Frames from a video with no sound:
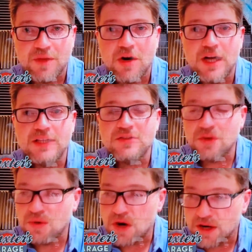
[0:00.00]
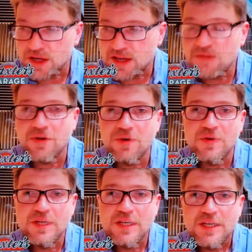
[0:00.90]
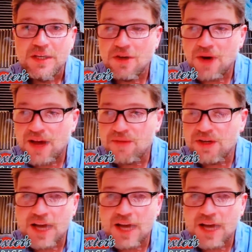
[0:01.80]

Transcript: All right, so on an Evo, having a